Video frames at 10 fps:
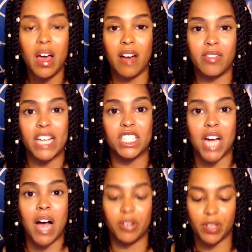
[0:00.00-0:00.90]
of that
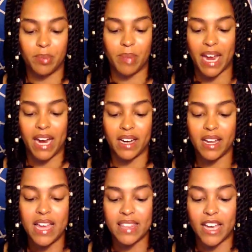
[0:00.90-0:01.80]
childhood pain
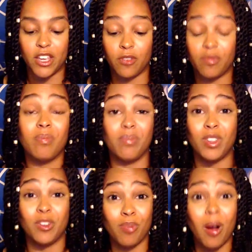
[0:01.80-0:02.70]
that
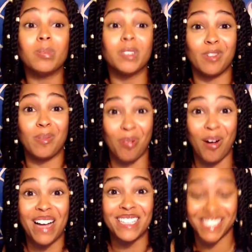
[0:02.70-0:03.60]
you've probably
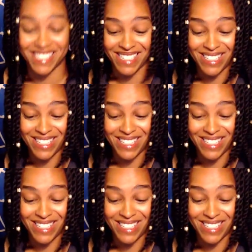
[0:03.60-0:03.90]
repressed.